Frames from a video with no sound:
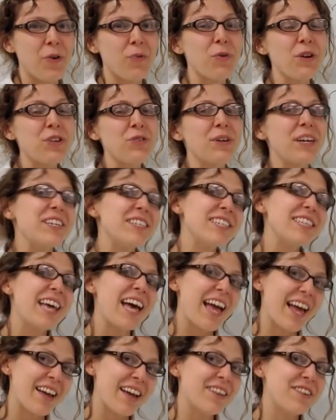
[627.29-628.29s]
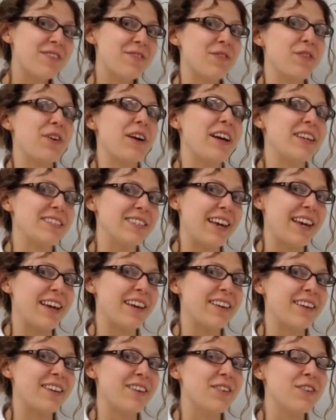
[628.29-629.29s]
When you get to the end of your
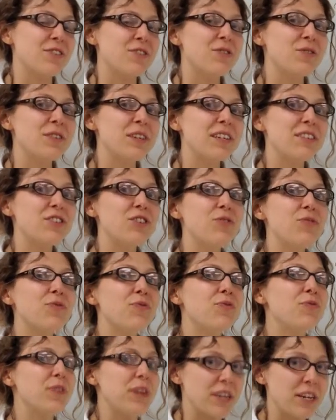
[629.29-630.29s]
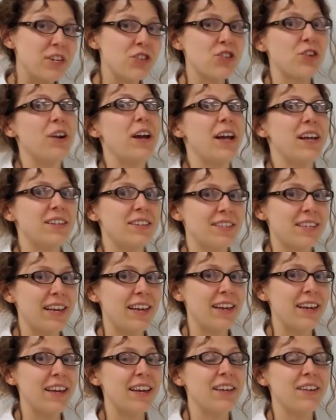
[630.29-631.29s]
essay, you need to finish your
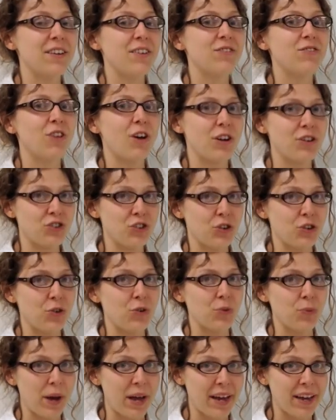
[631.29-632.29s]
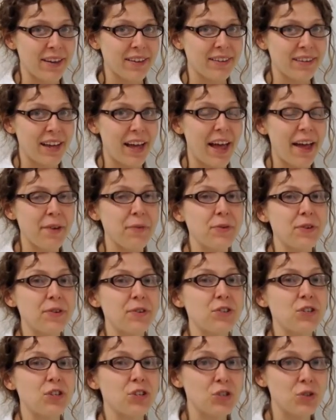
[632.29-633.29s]
essay in a logical way. And
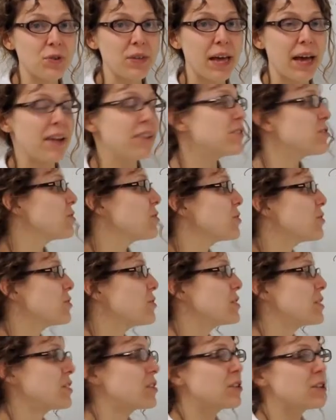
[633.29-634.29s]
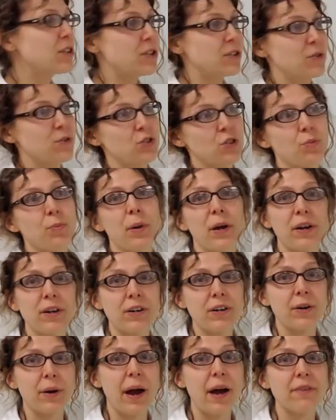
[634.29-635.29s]
to do that, you'll use a conclusion
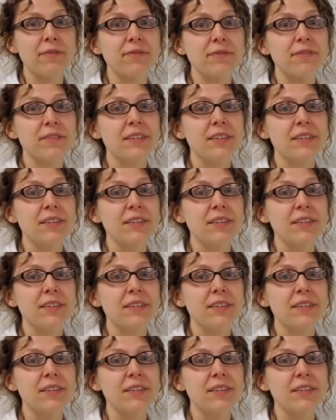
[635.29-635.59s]
paragraph.